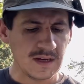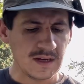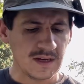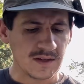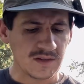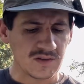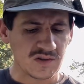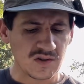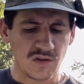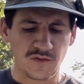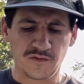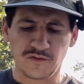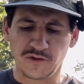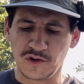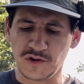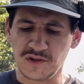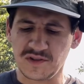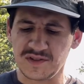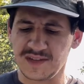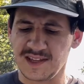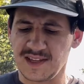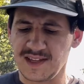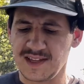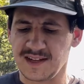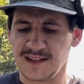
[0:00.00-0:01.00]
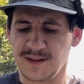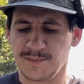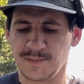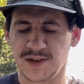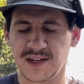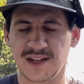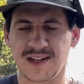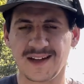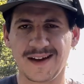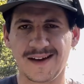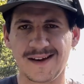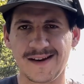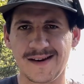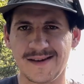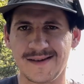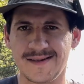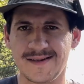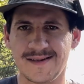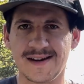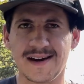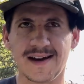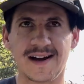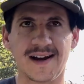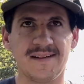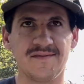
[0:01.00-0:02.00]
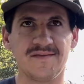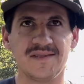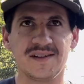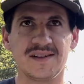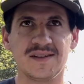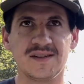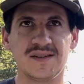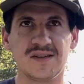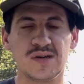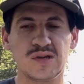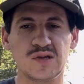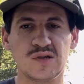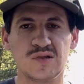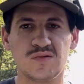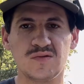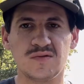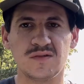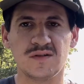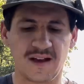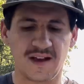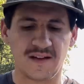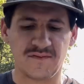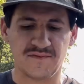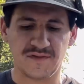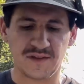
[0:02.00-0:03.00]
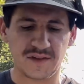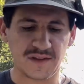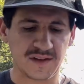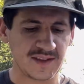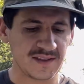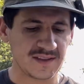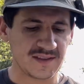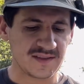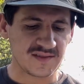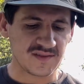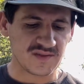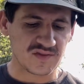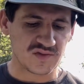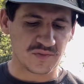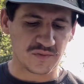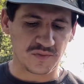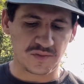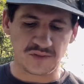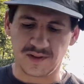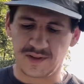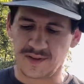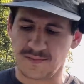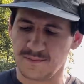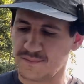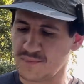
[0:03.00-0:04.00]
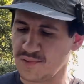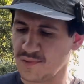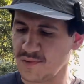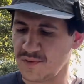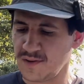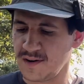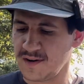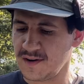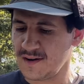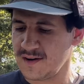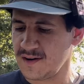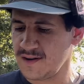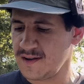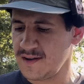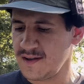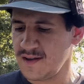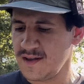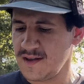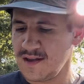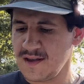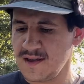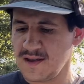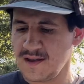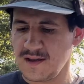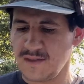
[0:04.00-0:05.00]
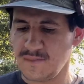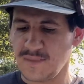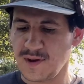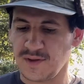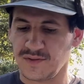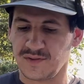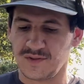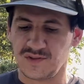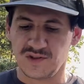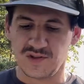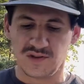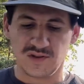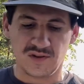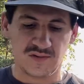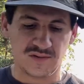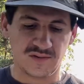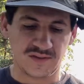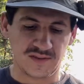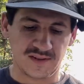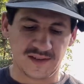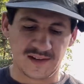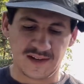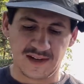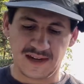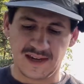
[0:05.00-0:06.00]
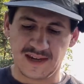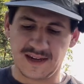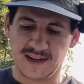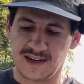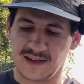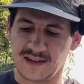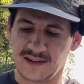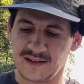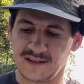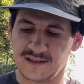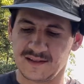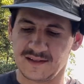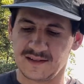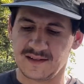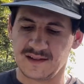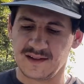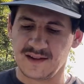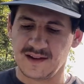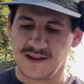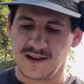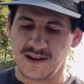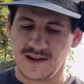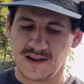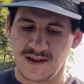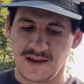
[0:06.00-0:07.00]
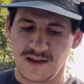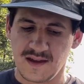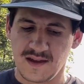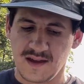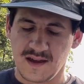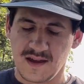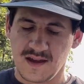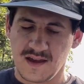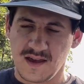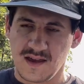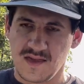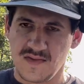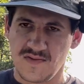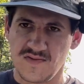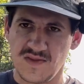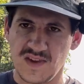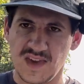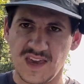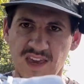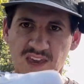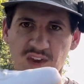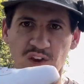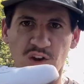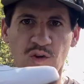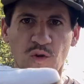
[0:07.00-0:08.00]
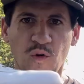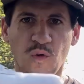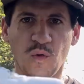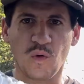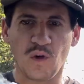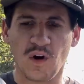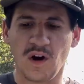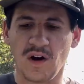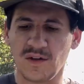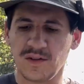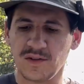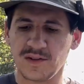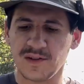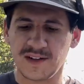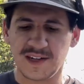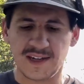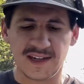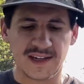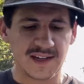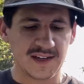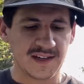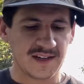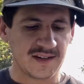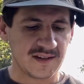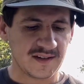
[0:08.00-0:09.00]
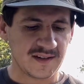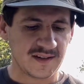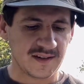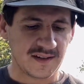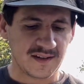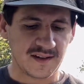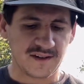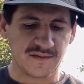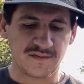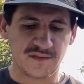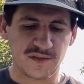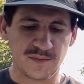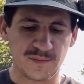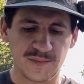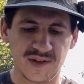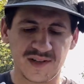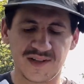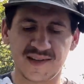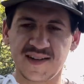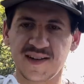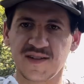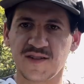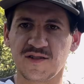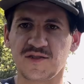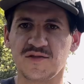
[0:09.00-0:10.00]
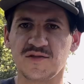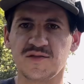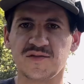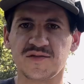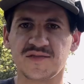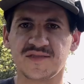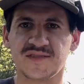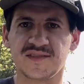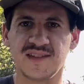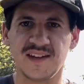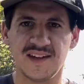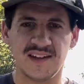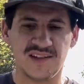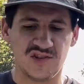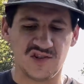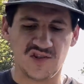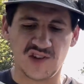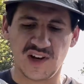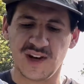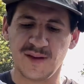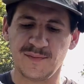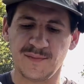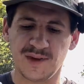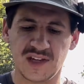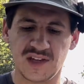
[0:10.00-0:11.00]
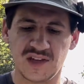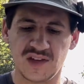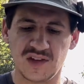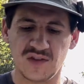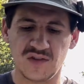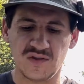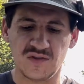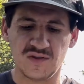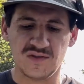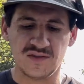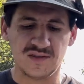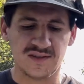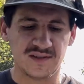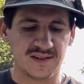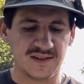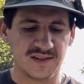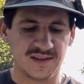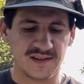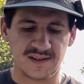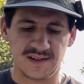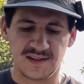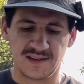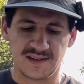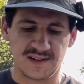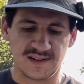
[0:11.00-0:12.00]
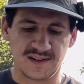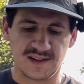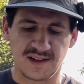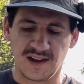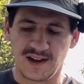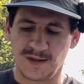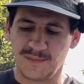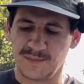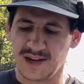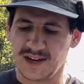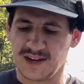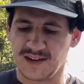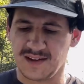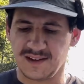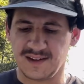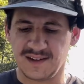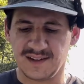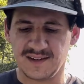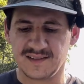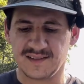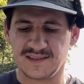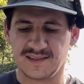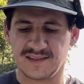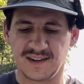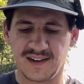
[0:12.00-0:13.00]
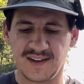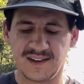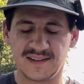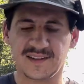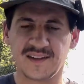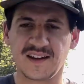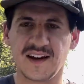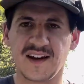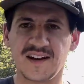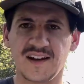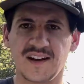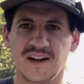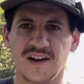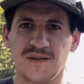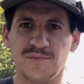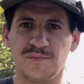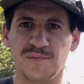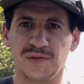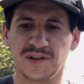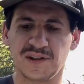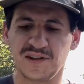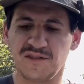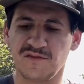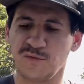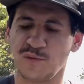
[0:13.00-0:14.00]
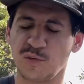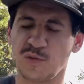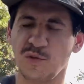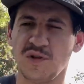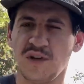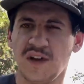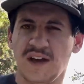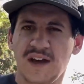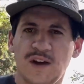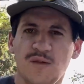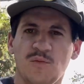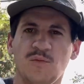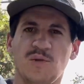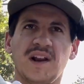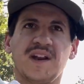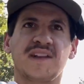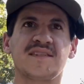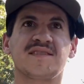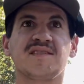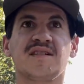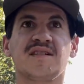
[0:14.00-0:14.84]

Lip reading: So first thing I'm going to kind of dive into, I feel like this is really important about the shoes, is the quality of the materials that Jamie used. I mean, it's kind of unbelievable. When I